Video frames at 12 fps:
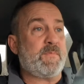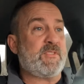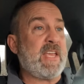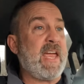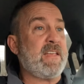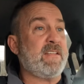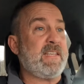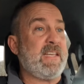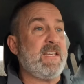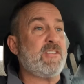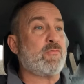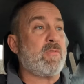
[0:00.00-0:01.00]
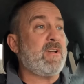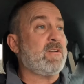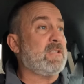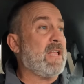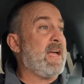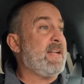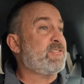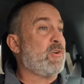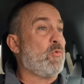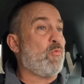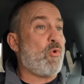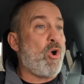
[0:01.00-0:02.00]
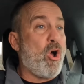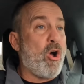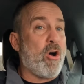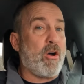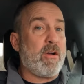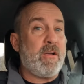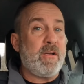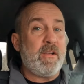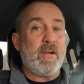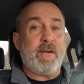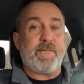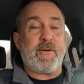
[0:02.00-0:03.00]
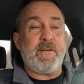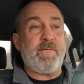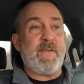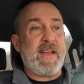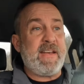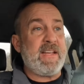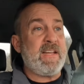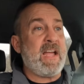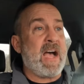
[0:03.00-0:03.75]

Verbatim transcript: saying that the Israelites are wrong for invading